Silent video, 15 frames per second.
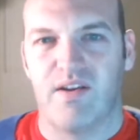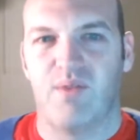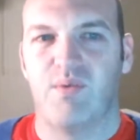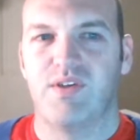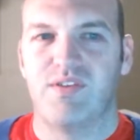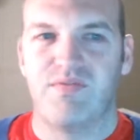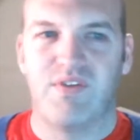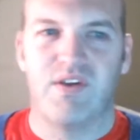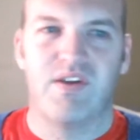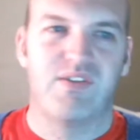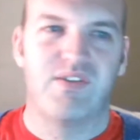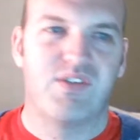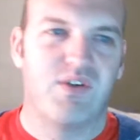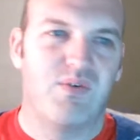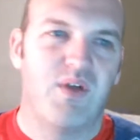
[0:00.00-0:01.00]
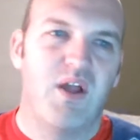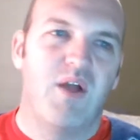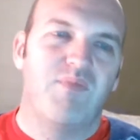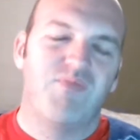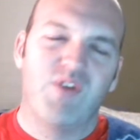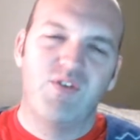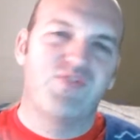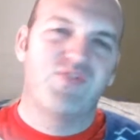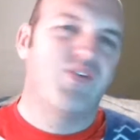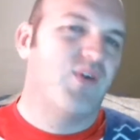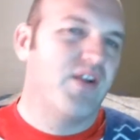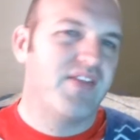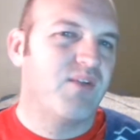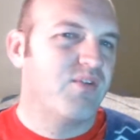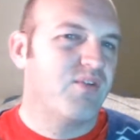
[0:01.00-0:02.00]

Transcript: It wasn't very good. So those four, I think,